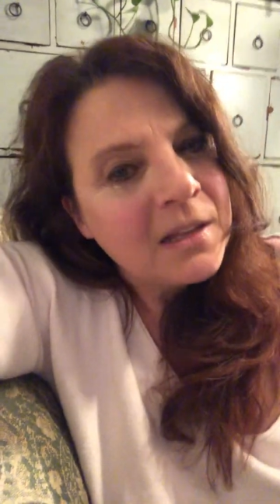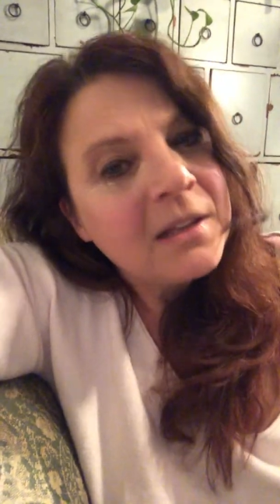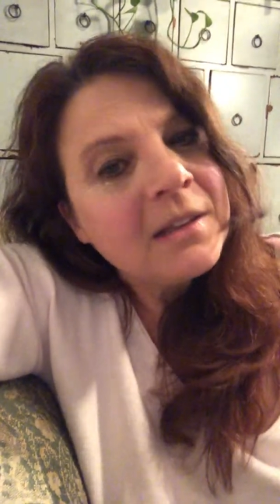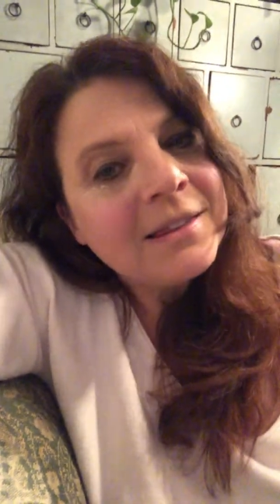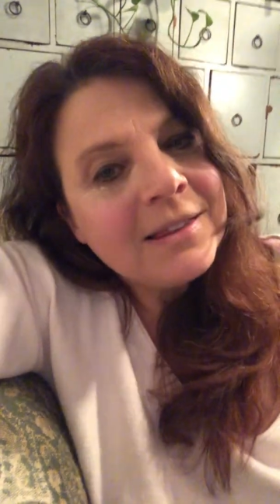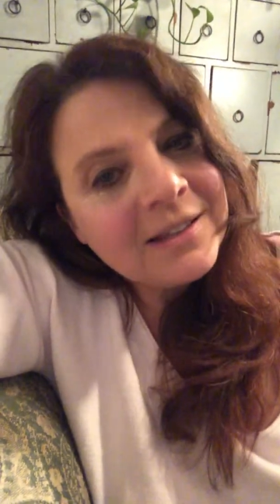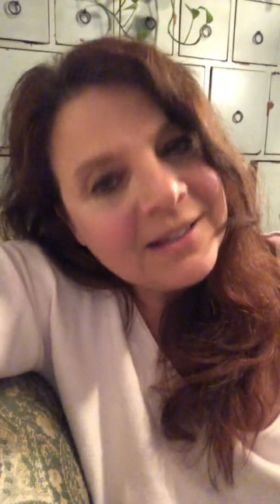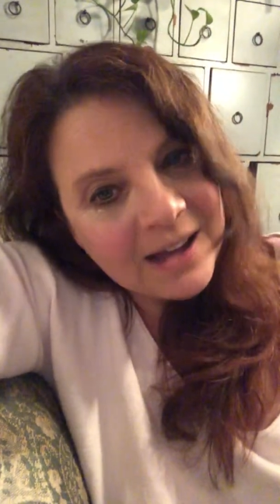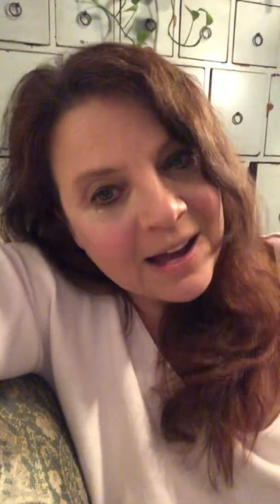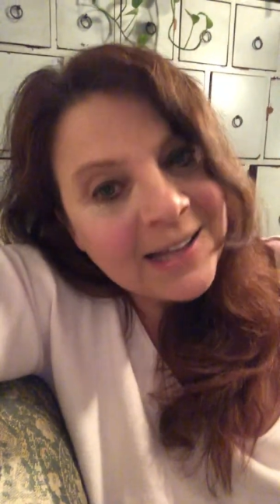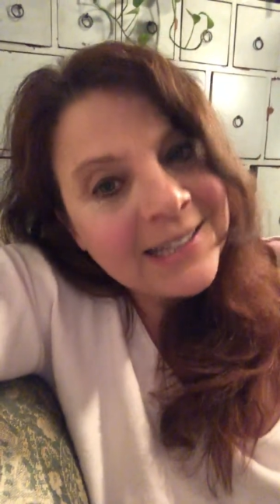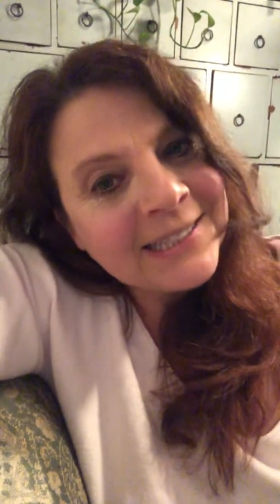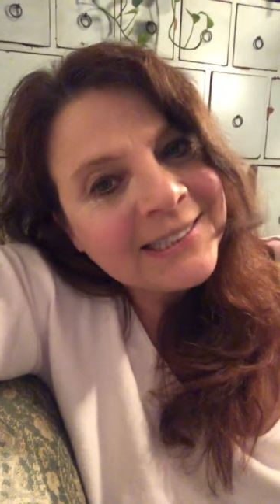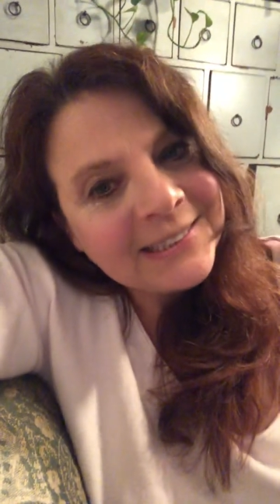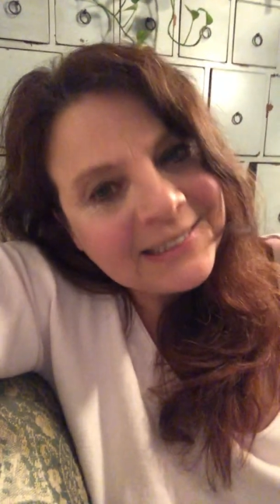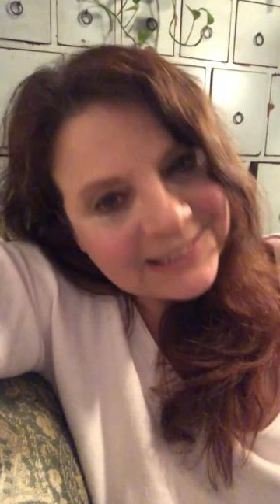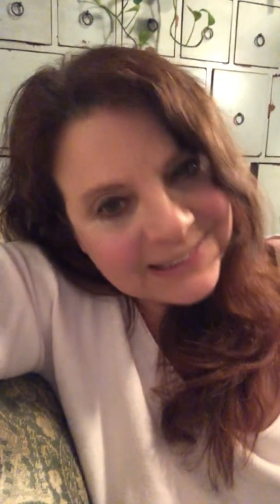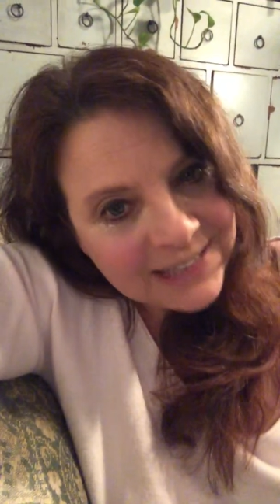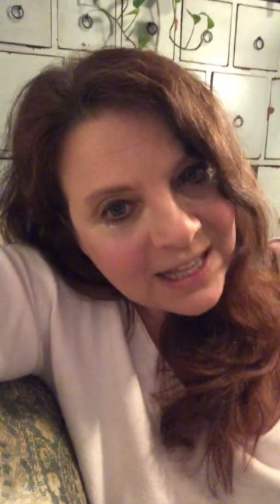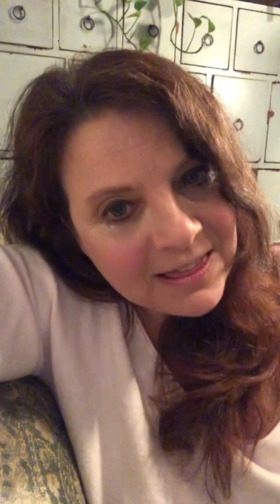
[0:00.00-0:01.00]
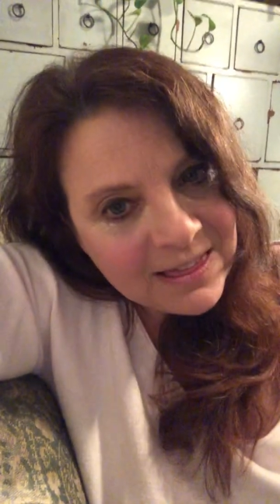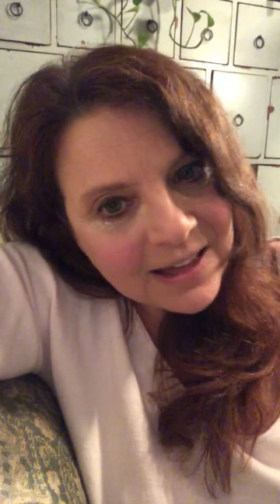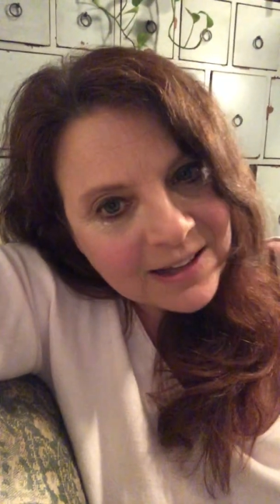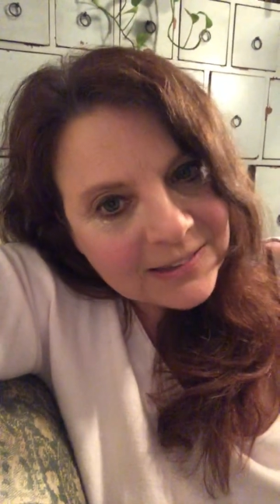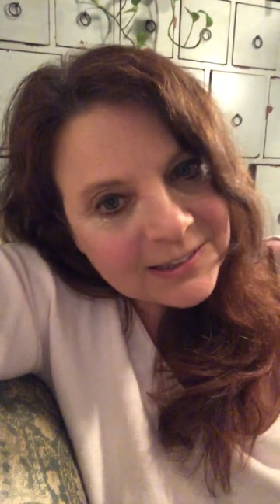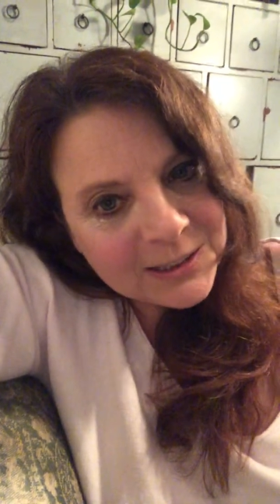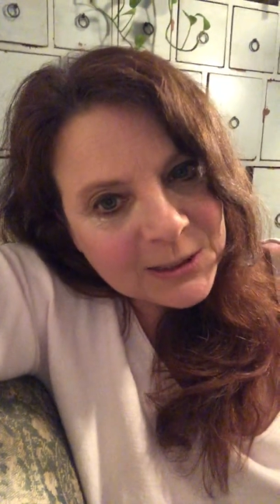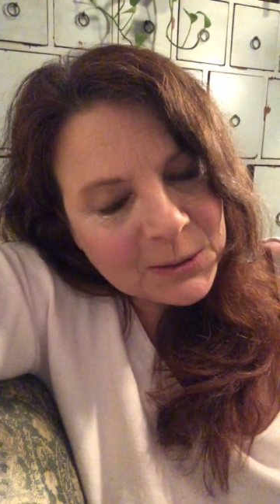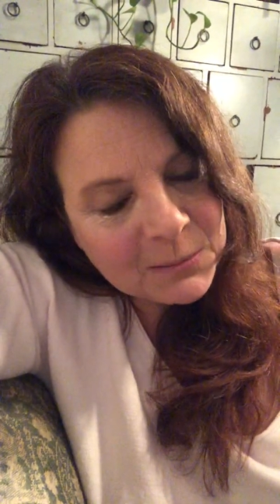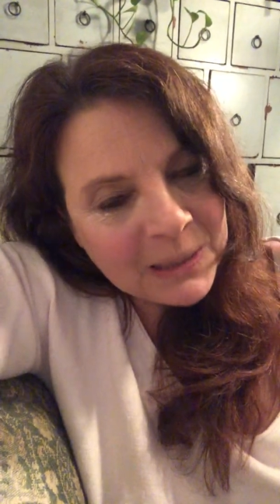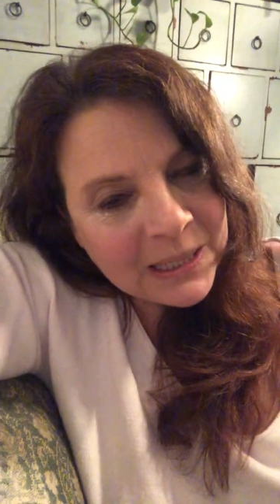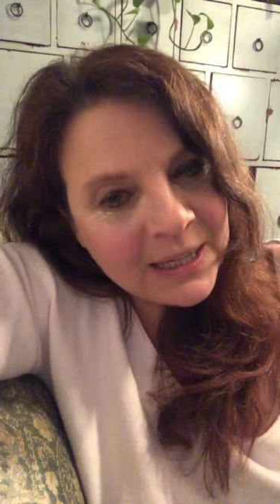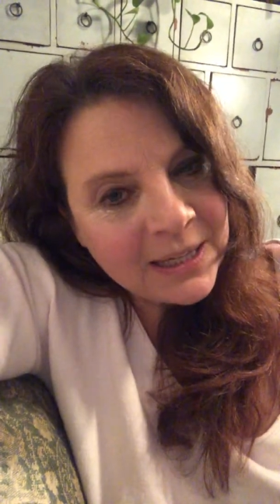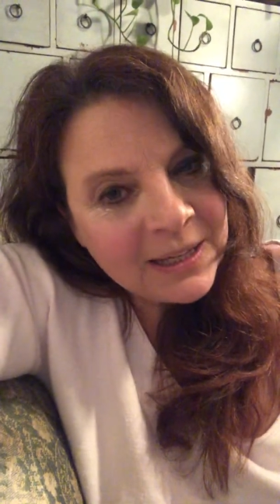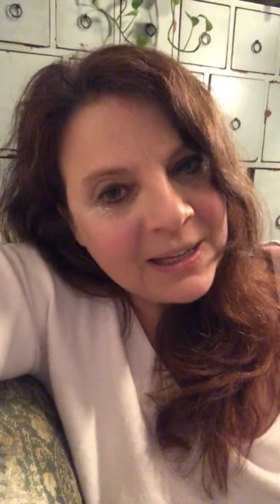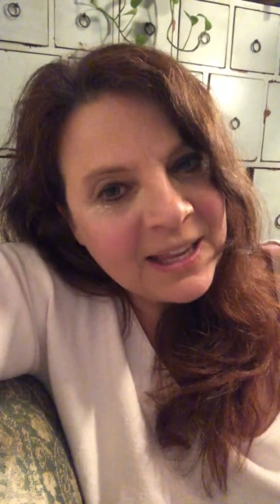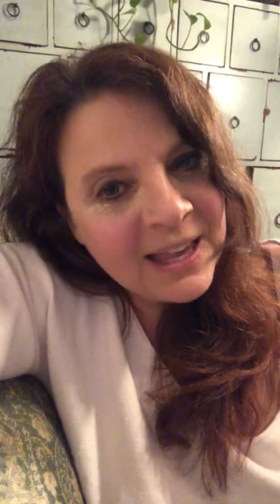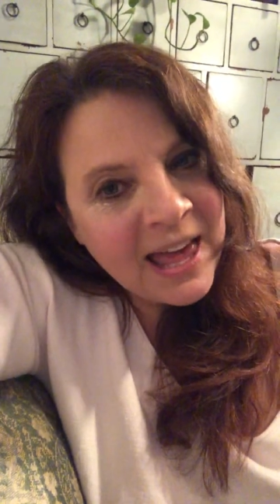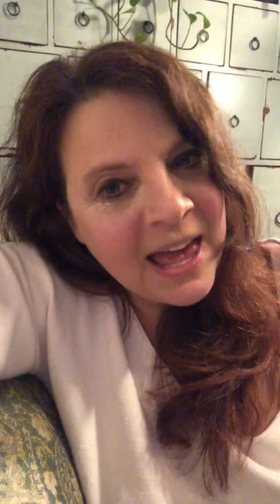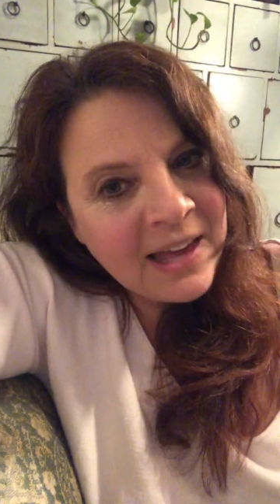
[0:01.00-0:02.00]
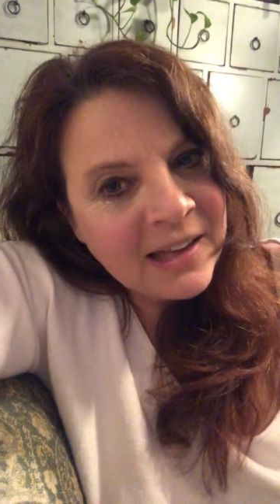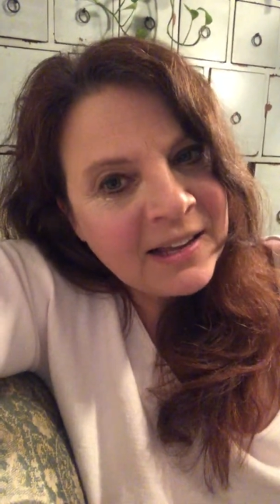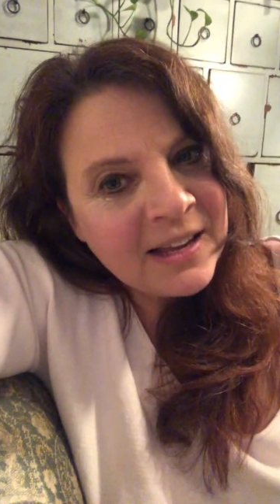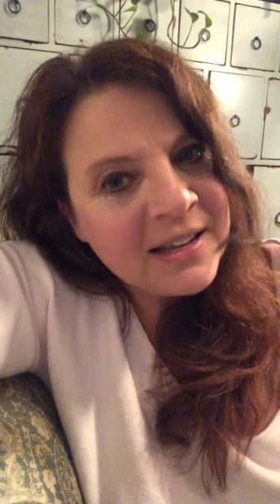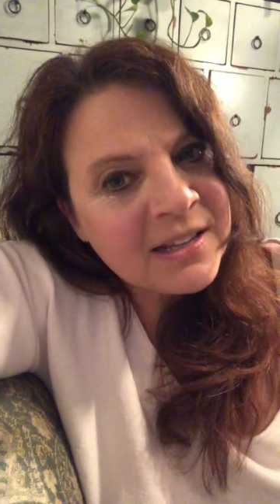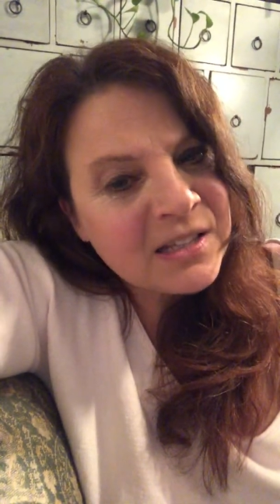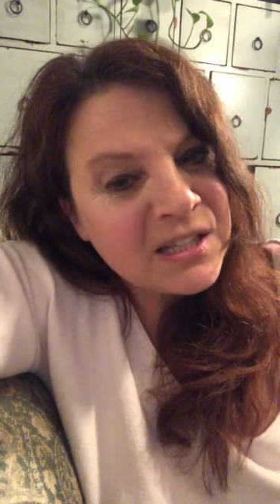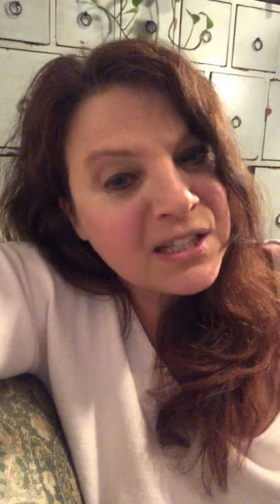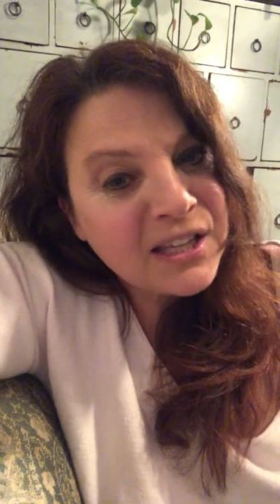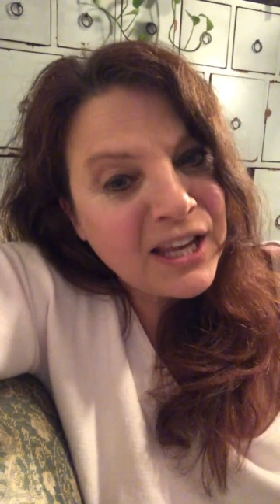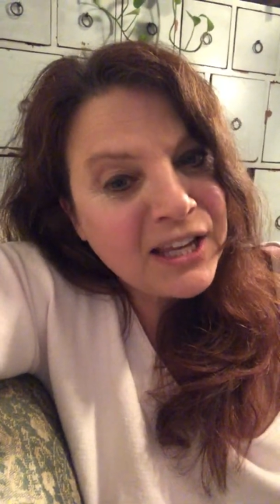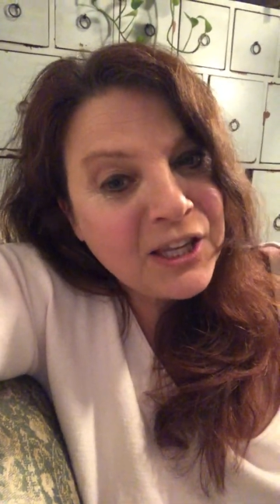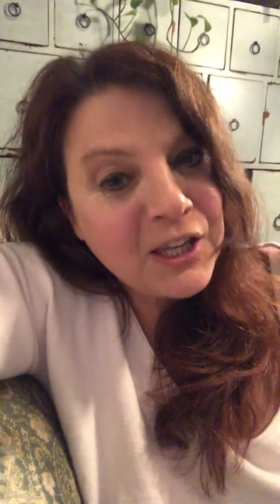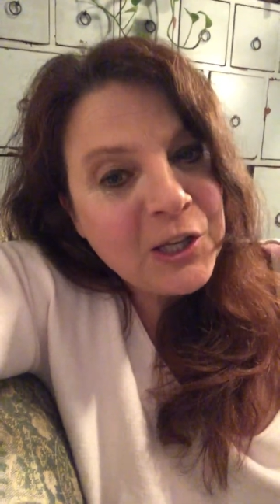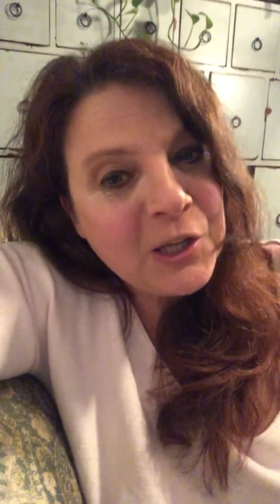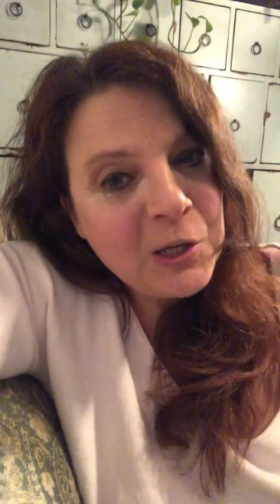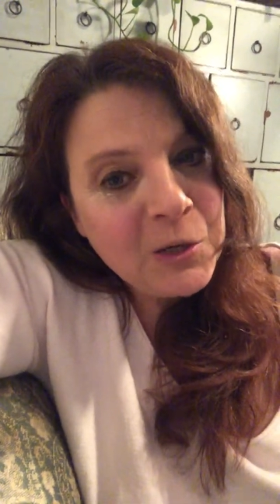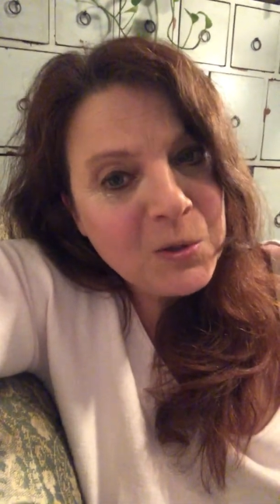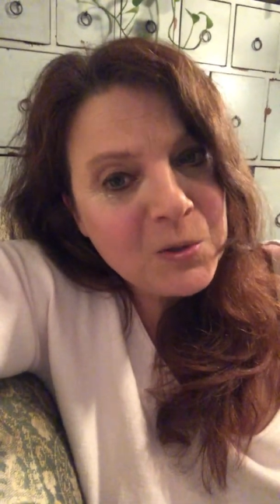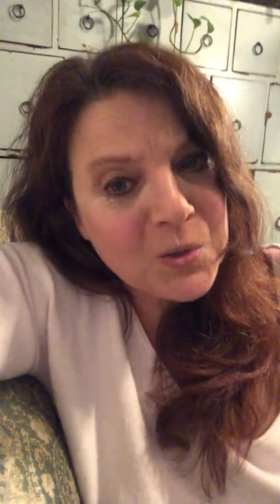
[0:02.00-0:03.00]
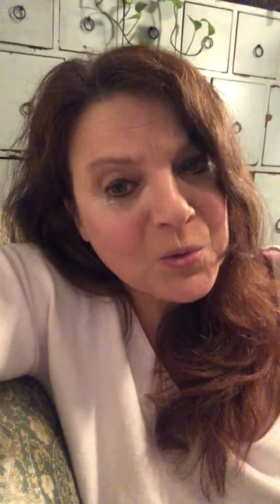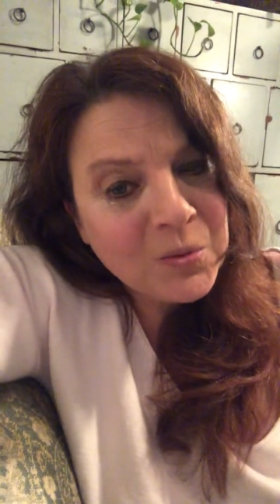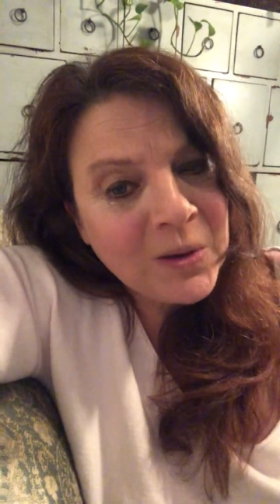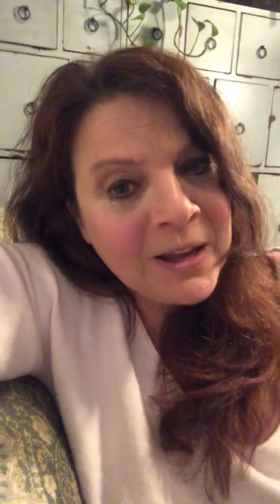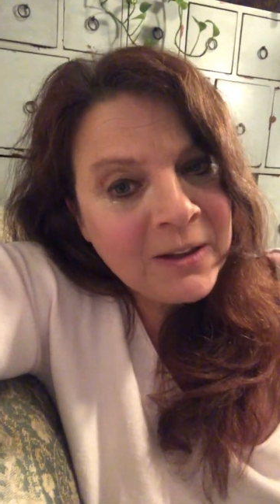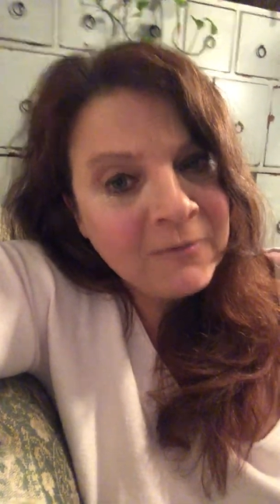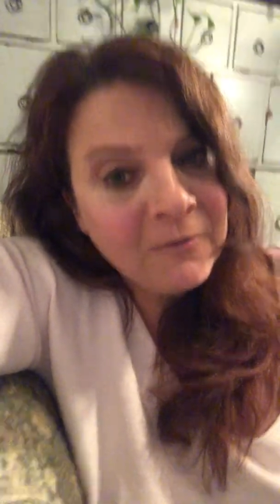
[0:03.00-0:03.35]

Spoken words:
the guy has said that to me, and it's a huge red